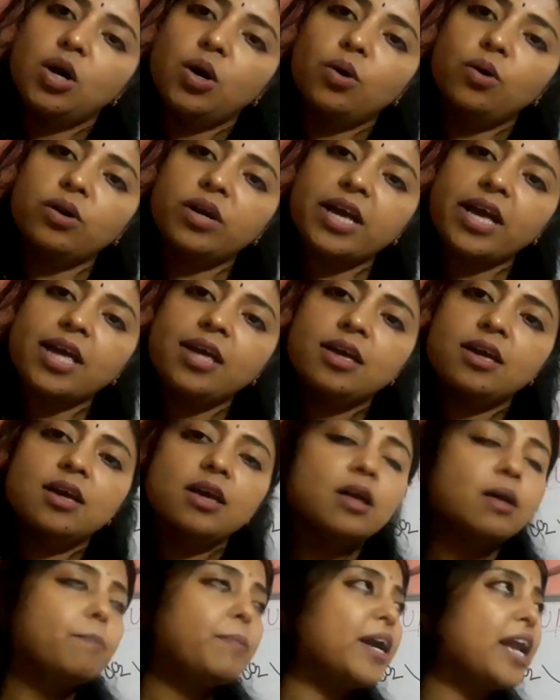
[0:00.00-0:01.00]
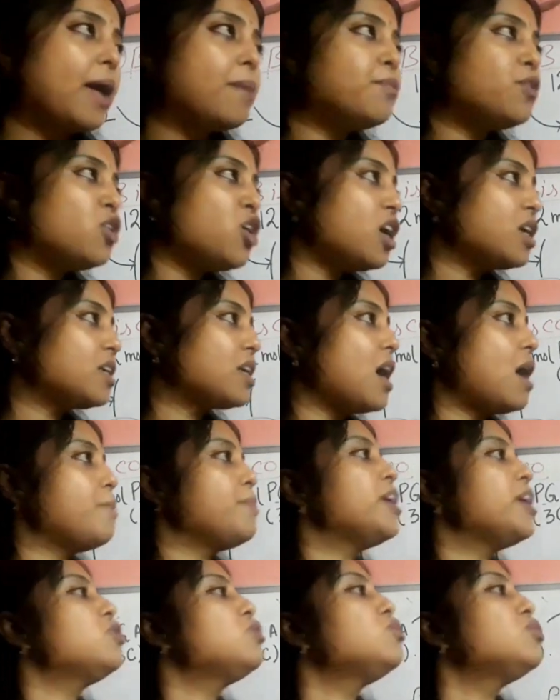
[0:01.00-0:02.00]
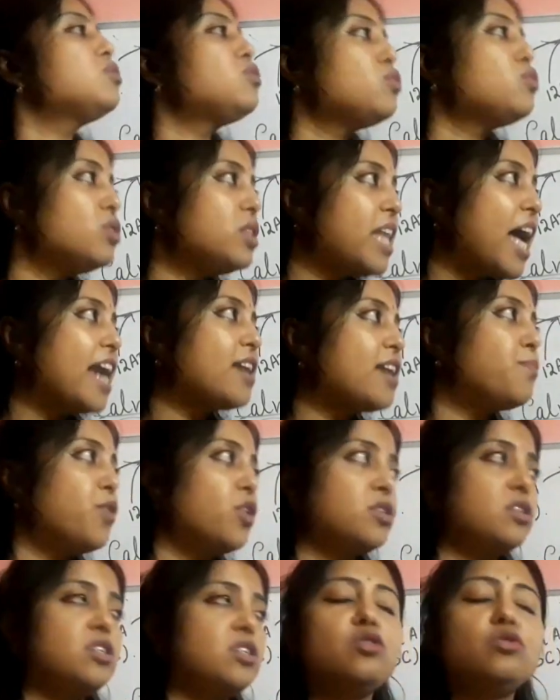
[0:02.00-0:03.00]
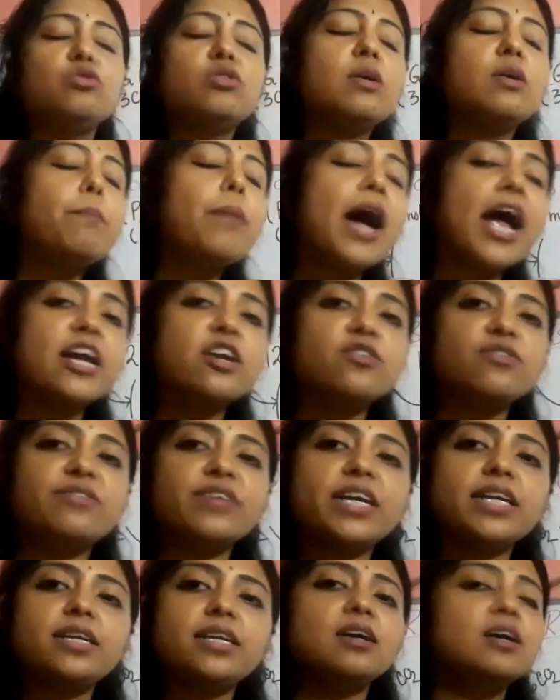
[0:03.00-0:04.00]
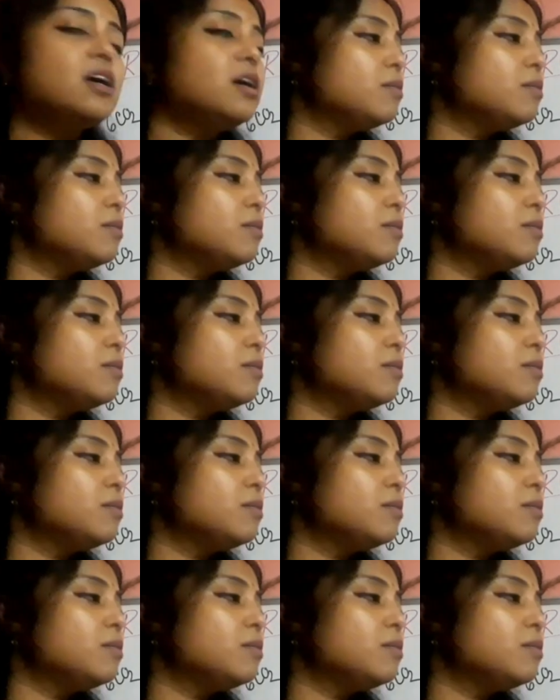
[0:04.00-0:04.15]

Okay, but I am not coming to that process, to the pyruvate.